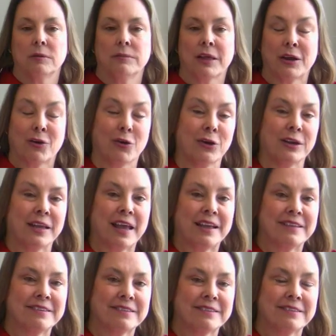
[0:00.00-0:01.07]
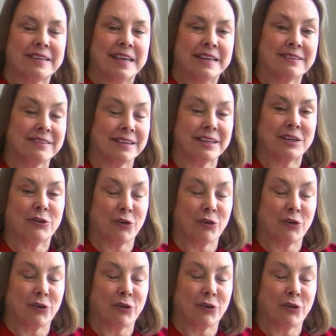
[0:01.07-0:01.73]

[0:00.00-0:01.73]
They aren't as instantly